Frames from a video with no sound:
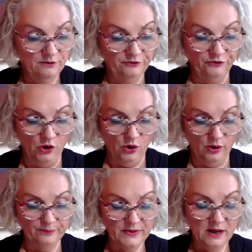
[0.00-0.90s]

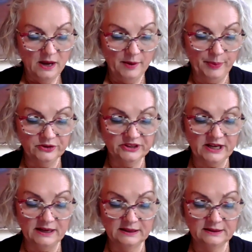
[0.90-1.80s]
4. Upon
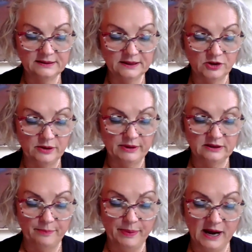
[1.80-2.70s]
signing this
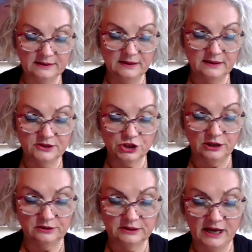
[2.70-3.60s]
agreement, the parties
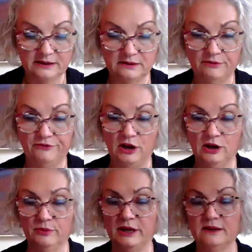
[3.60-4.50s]
shall take the
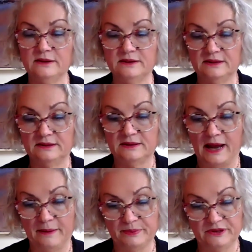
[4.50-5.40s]
following
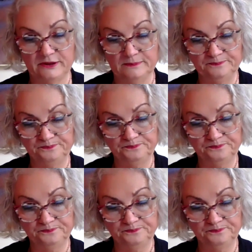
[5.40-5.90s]
steps.